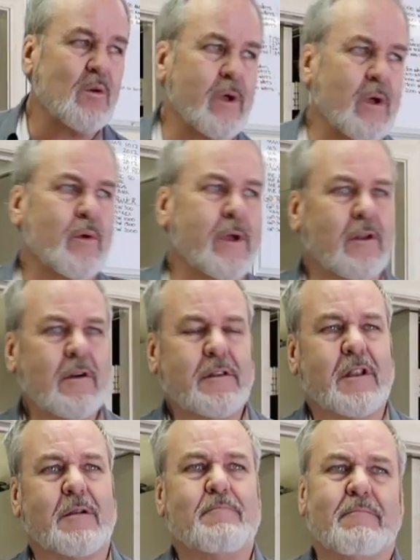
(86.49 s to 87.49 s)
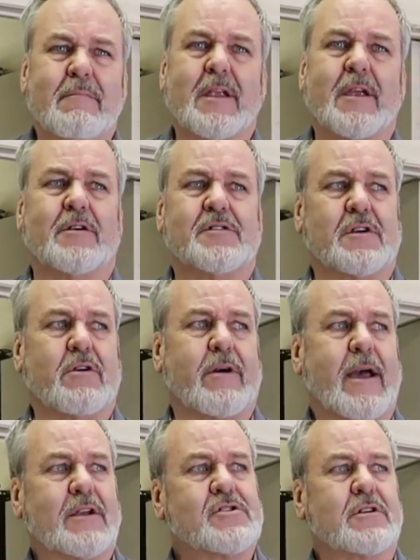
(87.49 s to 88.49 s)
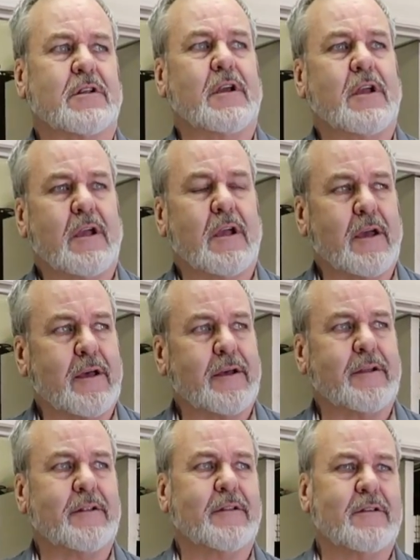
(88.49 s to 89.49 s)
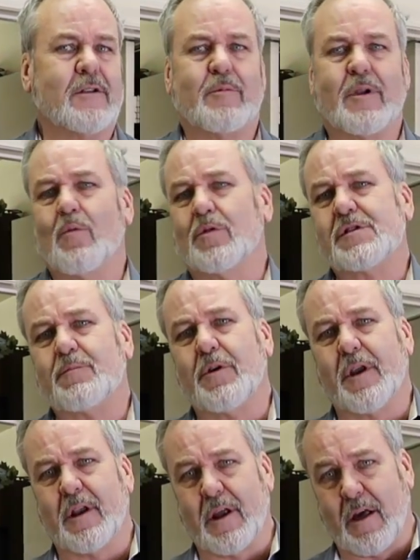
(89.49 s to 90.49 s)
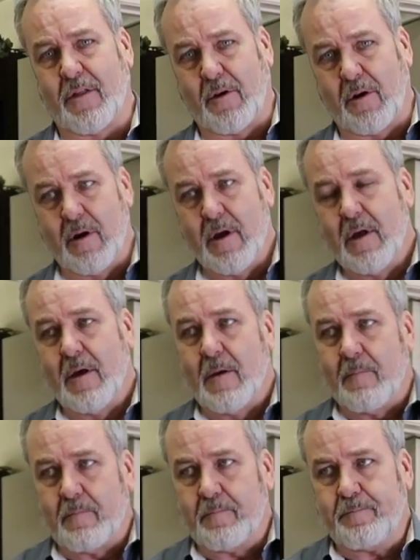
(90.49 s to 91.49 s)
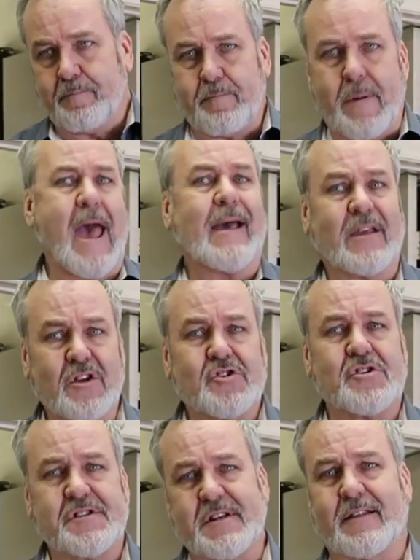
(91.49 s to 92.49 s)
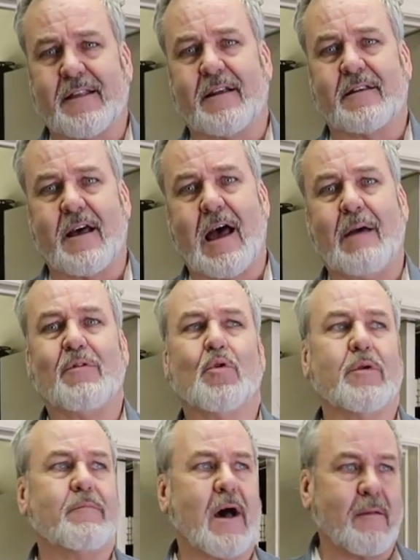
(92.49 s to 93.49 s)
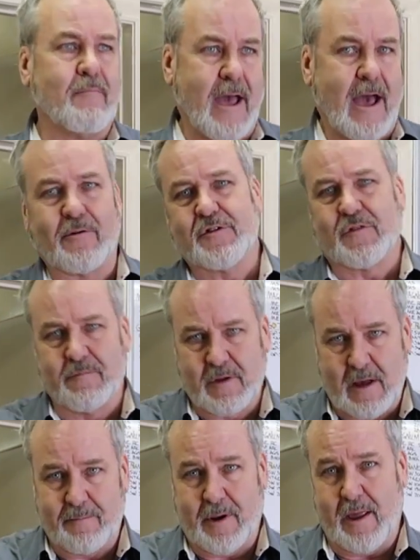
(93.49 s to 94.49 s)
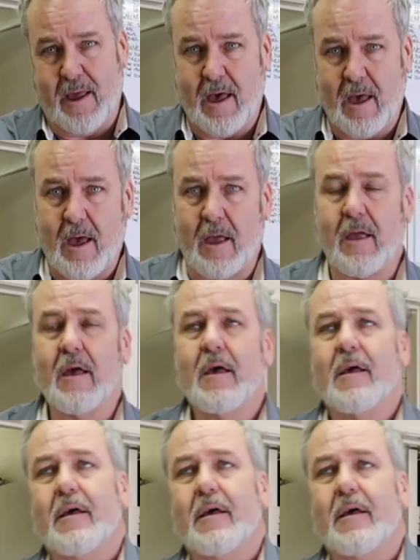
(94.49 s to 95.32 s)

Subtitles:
We had looked at it many years ago, actually, and nobody was putting together packages at that time. You would buy batteries from company A,